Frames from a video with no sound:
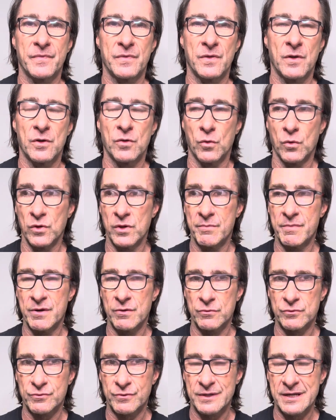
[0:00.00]
not all the
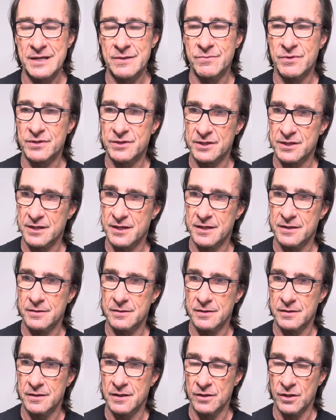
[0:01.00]
minerals we need, but uh,
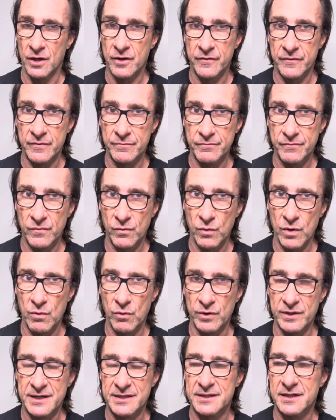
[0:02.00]
a lot of them we
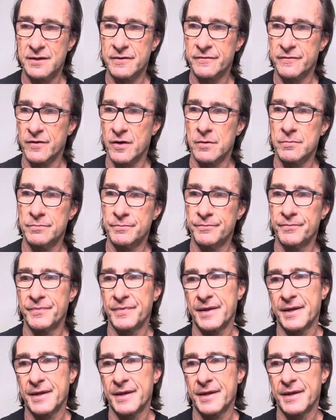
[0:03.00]
were getting from